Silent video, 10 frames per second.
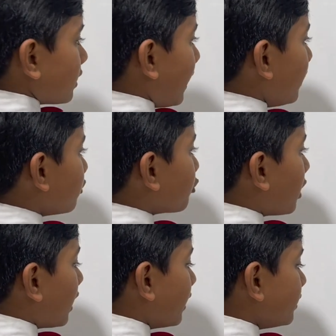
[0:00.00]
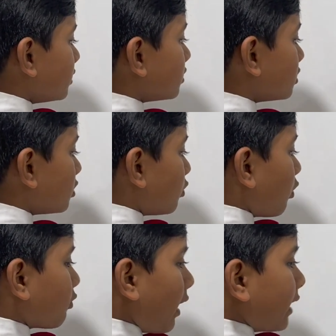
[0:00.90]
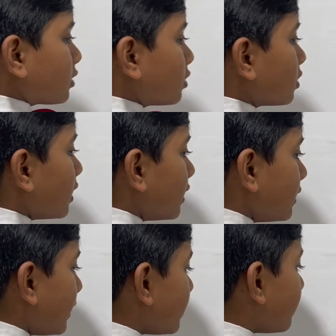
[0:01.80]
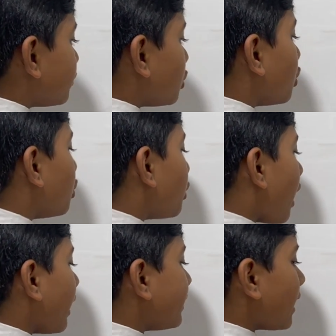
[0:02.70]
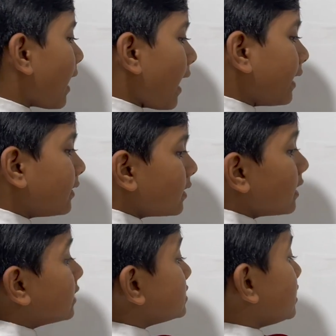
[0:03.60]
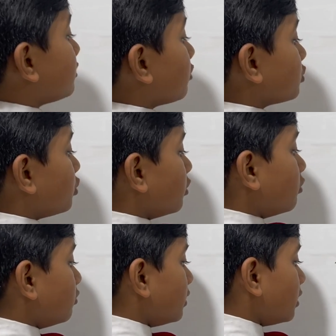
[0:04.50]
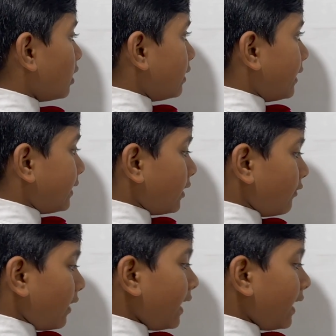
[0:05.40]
8y, or rather negative 2yk equal to negative